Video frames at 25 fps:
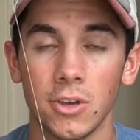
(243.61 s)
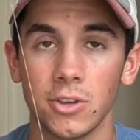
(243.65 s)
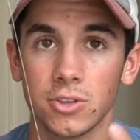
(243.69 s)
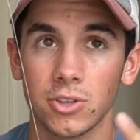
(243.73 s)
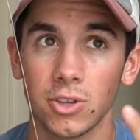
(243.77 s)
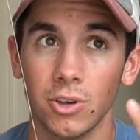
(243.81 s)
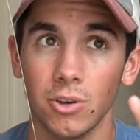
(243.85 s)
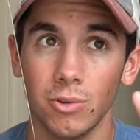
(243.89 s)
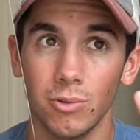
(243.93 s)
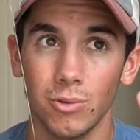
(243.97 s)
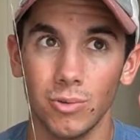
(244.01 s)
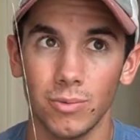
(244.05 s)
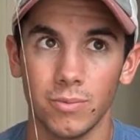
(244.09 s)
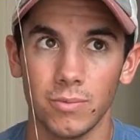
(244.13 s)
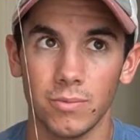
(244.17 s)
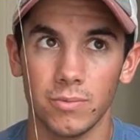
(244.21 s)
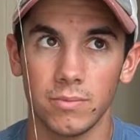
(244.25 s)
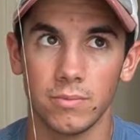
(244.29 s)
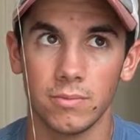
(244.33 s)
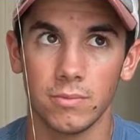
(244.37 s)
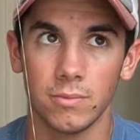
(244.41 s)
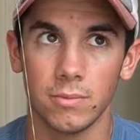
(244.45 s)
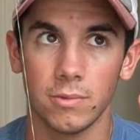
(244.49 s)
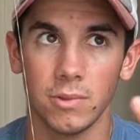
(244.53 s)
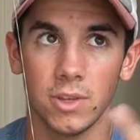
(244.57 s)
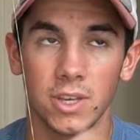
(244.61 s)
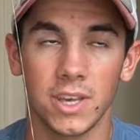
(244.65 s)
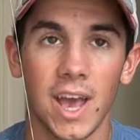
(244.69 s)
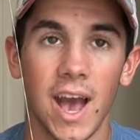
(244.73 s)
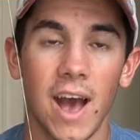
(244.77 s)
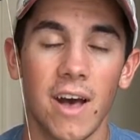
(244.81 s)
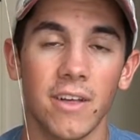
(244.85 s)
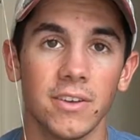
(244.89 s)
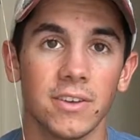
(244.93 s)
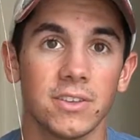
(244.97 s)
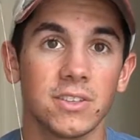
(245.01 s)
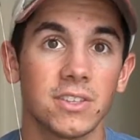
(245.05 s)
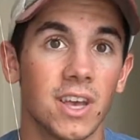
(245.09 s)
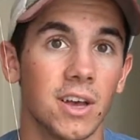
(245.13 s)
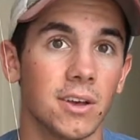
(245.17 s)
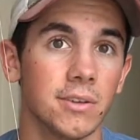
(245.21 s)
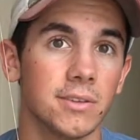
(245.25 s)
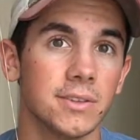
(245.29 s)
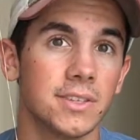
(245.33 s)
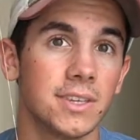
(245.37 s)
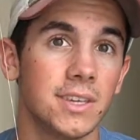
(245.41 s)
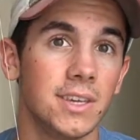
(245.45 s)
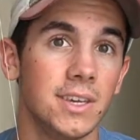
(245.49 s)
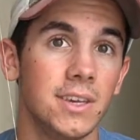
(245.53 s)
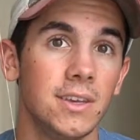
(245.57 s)
So Legalis
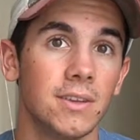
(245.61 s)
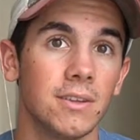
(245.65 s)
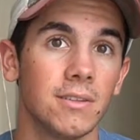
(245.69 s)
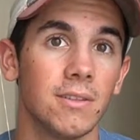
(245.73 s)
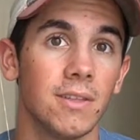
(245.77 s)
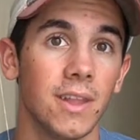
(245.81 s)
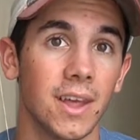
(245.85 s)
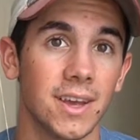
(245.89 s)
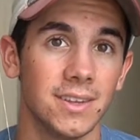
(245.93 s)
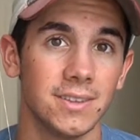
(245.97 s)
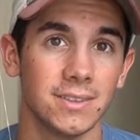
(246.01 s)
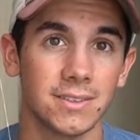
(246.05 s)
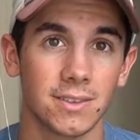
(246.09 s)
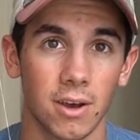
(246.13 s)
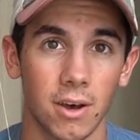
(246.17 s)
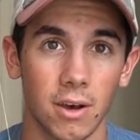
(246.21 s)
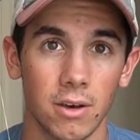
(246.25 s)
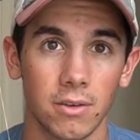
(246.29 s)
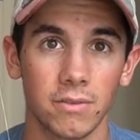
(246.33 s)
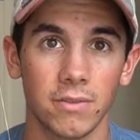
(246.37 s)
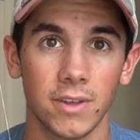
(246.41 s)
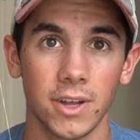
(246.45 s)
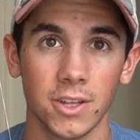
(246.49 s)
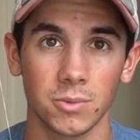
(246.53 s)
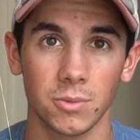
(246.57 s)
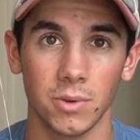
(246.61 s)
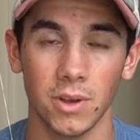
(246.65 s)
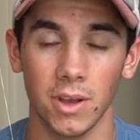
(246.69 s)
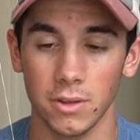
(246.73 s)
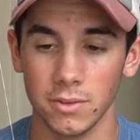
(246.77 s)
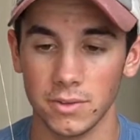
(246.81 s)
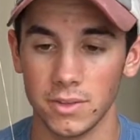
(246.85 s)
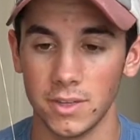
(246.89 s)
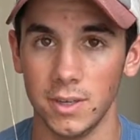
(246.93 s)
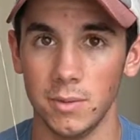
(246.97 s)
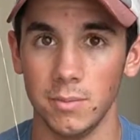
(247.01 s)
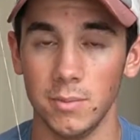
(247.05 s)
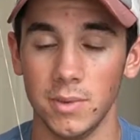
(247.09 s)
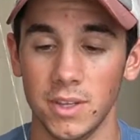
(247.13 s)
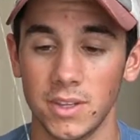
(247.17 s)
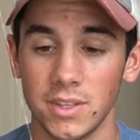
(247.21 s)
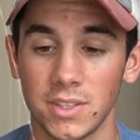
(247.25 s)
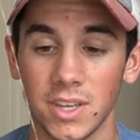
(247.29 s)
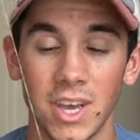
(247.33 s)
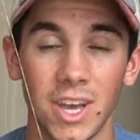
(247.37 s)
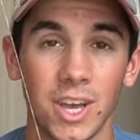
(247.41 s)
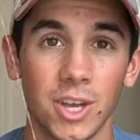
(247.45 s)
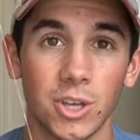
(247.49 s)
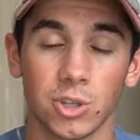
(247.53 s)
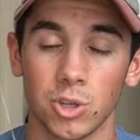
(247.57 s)
LT, light and tough, that's what LT means.
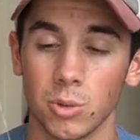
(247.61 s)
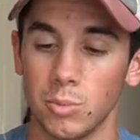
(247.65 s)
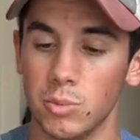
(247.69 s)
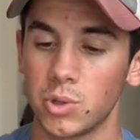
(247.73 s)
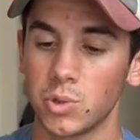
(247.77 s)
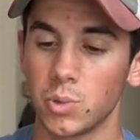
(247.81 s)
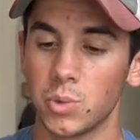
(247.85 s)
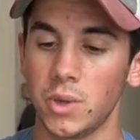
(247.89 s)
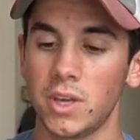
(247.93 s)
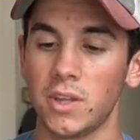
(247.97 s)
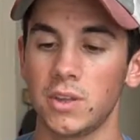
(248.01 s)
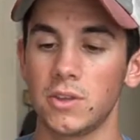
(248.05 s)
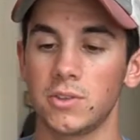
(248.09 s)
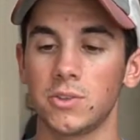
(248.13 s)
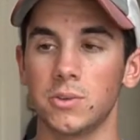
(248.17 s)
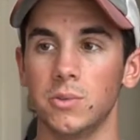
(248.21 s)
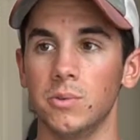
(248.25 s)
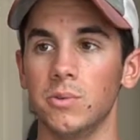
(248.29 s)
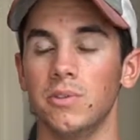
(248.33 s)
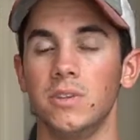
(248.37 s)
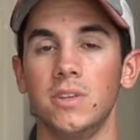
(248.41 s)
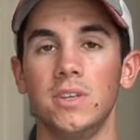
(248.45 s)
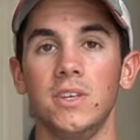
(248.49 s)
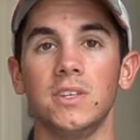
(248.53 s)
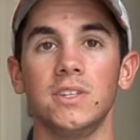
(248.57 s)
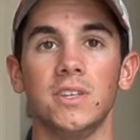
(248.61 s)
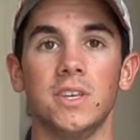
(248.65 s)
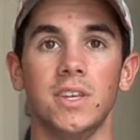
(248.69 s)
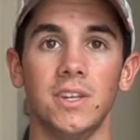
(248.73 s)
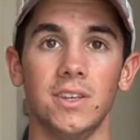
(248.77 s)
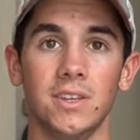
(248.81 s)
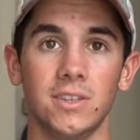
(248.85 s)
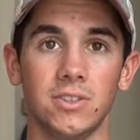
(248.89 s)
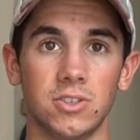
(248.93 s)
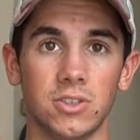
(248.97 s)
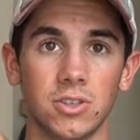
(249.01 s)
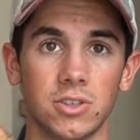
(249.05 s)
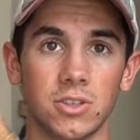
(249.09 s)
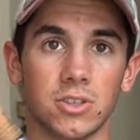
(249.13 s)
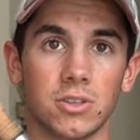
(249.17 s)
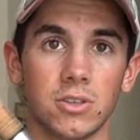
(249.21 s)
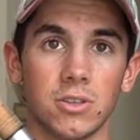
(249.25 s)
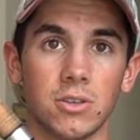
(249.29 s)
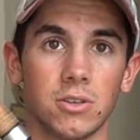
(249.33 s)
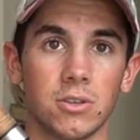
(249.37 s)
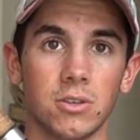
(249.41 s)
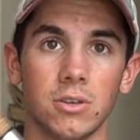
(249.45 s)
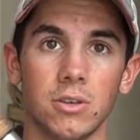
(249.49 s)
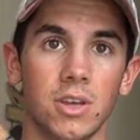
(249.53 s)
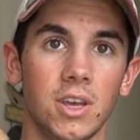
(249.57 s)
So between the two of these, it
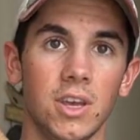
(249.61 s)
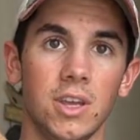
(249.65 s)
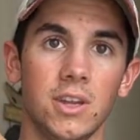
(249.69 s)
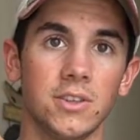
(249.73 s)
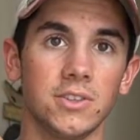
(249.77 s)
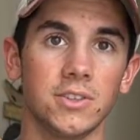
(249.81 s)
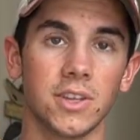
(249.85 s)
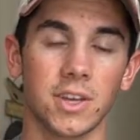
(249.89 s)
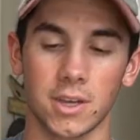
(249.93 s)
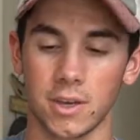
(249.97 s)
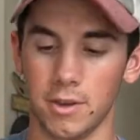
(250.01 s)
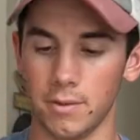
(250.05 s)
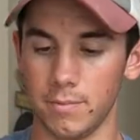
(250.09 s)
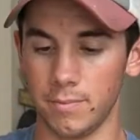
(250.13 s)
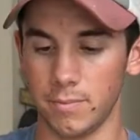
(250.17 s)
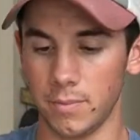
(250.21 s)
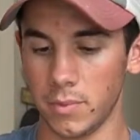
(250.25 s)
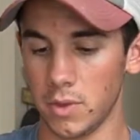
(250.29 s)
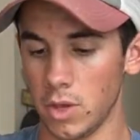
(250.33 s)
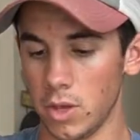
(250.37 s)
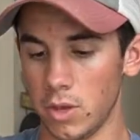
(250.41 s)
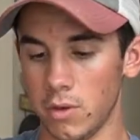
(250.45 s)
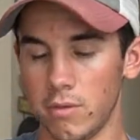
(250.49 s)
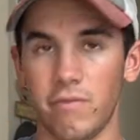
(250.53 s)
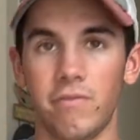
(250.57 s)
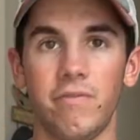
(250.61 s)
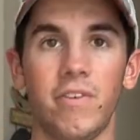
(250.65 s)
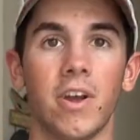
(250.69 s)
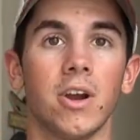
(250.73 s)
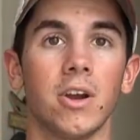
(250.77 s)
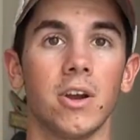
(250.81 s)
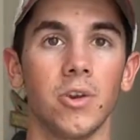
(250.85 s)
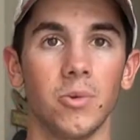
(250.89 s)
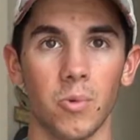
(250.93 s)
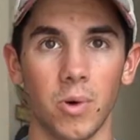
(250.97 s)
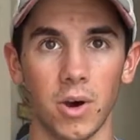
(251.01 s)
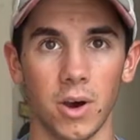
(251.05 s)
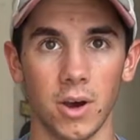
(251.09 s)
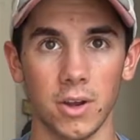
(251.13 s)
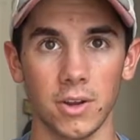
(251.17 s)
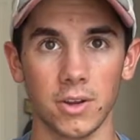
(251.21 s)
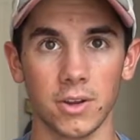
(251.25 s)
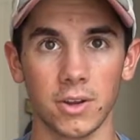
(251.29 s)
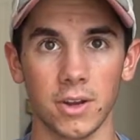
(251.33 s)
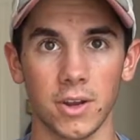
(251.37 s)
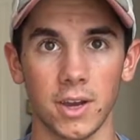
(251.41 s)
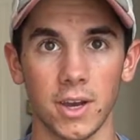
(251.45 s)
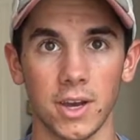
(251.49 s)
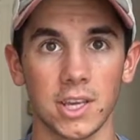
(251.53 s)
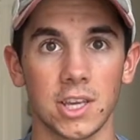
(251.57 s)
is like a fairy wand.
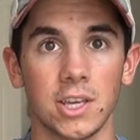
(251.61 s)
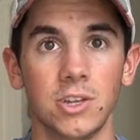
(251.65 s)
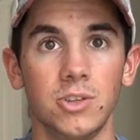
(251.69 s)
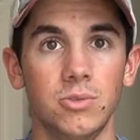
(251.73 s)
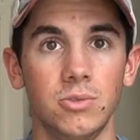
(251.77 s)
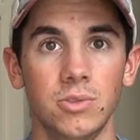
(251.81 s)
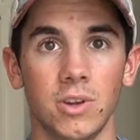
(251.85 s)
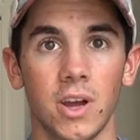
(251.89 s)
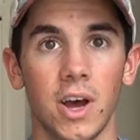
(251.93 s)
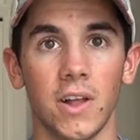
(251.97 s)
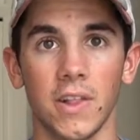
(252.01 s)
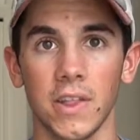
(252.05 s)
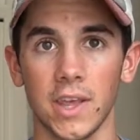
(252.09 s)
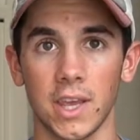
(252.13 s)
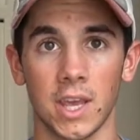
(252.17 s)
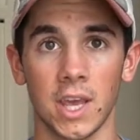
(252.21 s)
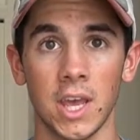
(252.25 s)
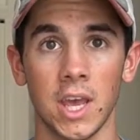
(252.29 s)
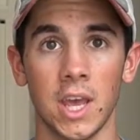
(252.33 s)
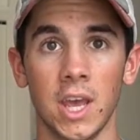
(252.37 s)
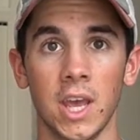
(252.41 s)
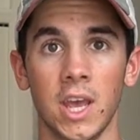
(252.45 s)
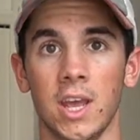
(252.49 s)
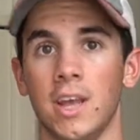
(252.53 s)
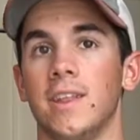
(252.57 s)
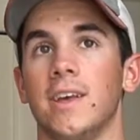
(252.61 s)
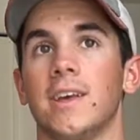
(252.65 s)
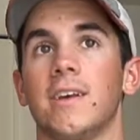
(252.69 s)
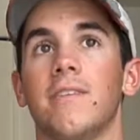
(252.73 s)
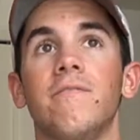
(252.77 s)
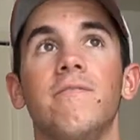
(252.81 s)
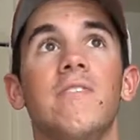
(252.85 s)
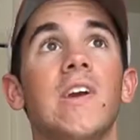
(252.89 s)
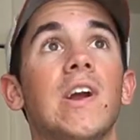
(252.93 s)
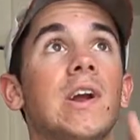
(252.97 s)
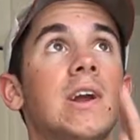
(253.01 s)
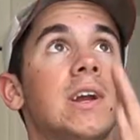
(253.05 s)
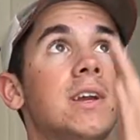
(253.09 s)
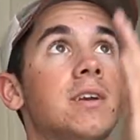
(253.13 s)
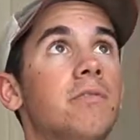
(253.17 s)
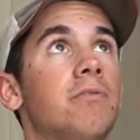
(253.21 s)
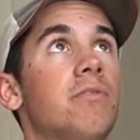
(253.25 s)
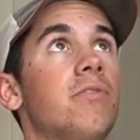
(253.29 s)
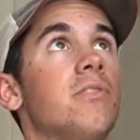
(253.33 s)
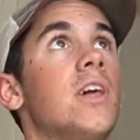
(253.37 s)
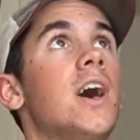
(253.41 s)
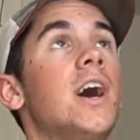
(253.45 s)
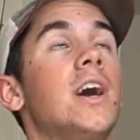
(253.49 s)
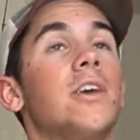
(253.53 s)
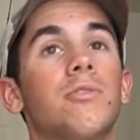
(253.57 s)
I kid you not, like a fairy could
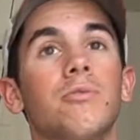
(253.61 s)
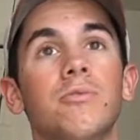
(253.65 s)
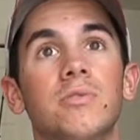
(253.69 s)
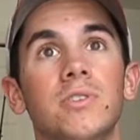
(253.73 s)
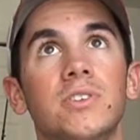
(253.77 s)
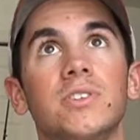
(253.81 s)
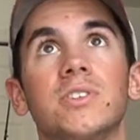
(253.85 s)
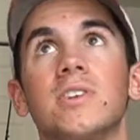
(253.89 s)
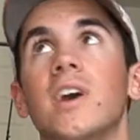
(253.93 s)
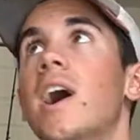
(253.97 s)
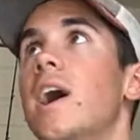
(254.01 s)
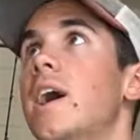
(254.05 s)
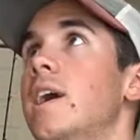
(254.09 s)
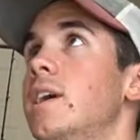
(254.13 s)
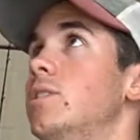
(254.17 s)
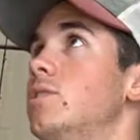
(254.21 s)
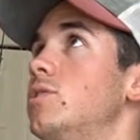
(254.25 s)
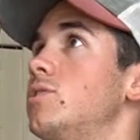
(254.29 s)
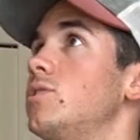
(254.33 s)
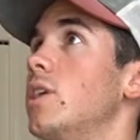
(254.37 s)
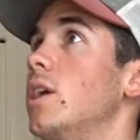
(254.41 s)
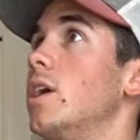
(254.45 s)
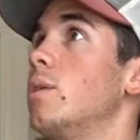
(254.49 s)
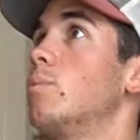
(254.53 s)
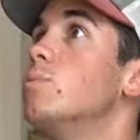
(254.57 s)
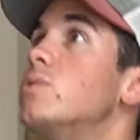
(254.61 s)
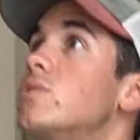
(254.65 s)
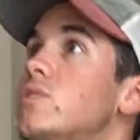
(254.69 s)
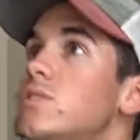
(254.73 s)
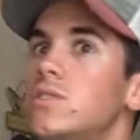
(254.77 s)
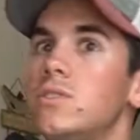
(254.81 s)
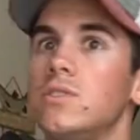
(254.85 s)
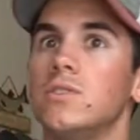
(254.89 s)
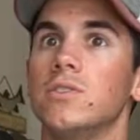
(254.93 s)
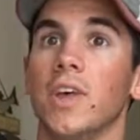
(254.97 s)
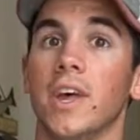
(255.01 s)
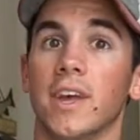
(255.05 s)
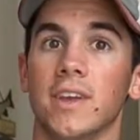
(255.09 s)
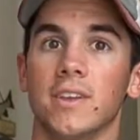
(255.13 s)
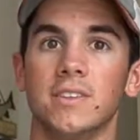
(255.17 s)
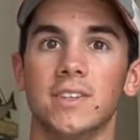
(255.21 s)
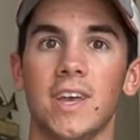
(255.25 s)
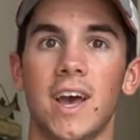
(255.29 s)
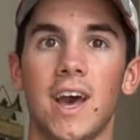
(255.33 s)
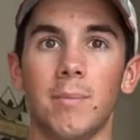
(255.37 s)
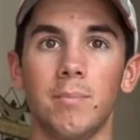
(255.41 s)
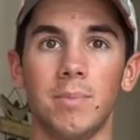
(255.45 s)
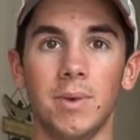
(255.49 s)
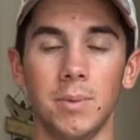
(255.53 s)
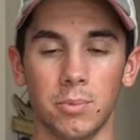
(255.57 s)
fly through the sky and just like
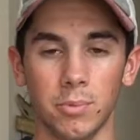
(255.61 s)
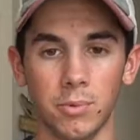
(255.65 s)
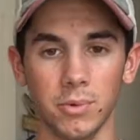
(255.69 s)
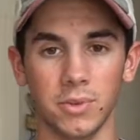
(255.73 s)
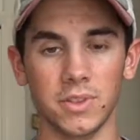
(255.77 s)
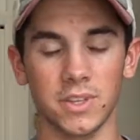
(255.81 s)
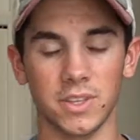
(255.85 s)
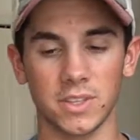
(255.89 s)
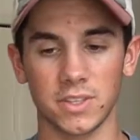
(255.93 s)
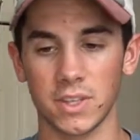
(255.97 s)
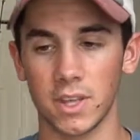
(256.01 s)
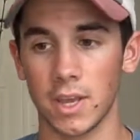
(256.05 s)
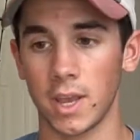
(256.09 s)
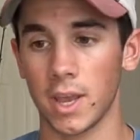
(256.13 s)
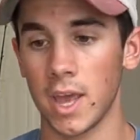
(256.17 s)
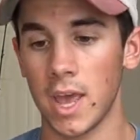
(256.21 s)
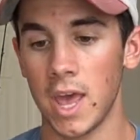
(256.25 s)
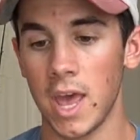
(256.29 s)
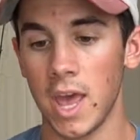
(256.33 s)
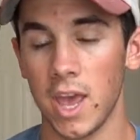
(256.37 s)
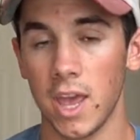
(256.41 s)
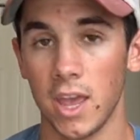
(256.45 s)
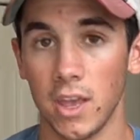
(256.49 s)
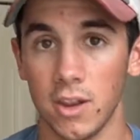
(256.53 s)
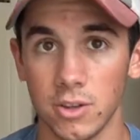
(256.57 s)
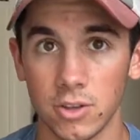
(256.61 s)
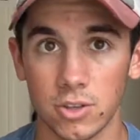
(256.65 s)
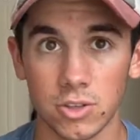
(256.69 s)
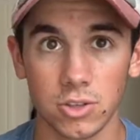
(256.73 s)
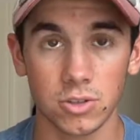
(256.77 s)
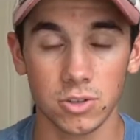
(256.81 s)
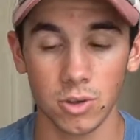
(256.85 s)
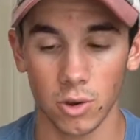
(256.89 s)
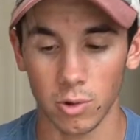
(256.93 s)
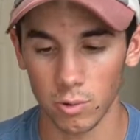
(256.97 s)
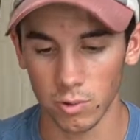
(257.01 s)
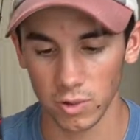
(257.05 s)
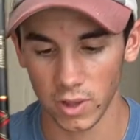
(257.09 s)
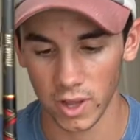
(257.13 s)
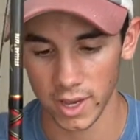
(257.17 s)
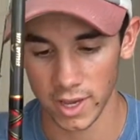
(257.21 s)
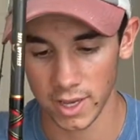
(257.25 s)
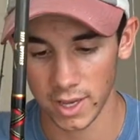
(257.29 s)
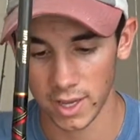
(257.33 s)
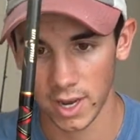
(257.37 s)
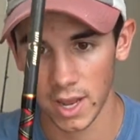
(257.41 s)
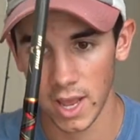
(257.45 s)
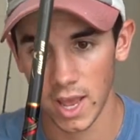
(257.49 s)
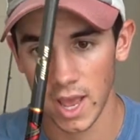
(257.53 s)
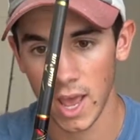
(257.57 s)
zap people with this thing. It is so
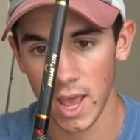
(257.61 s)
light.